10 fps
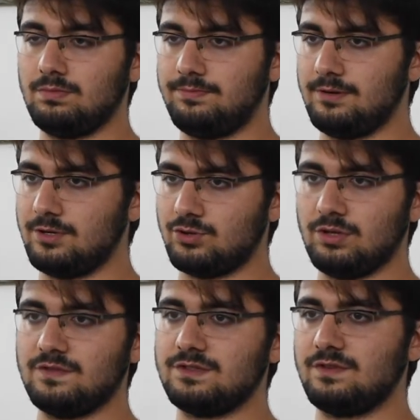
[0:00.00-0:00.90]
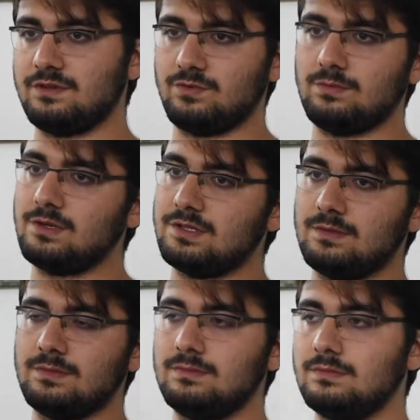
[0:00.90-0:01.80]
pretty much all of his friends were
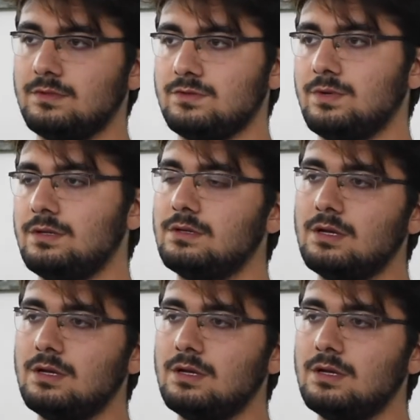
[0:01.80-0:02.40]
Muslim as well.